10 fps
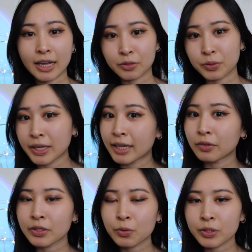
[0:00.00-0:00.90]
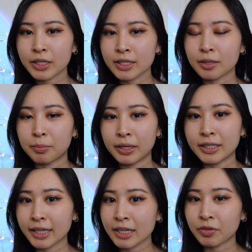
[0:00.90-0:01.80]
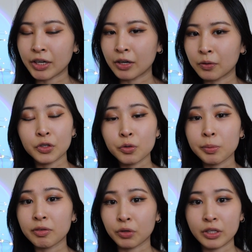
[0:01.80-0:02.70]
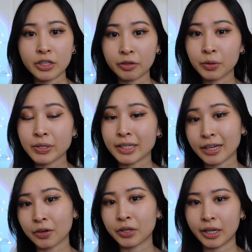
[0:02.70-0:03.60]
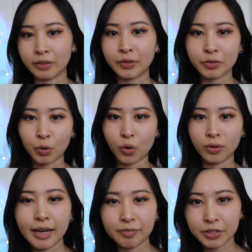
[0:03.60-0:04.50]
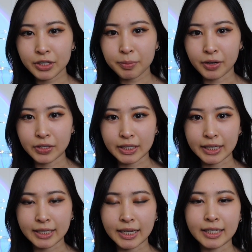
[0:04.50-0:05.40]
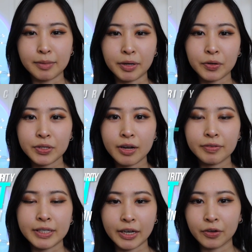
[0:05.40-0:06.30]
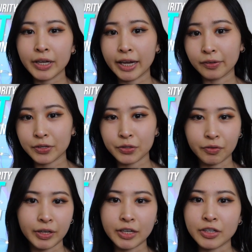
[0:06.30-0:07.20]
S O C analyst courses, but in today's video, this will be for the general security analyst role. And first up on this list is the Microsoft Security Analyst Certification.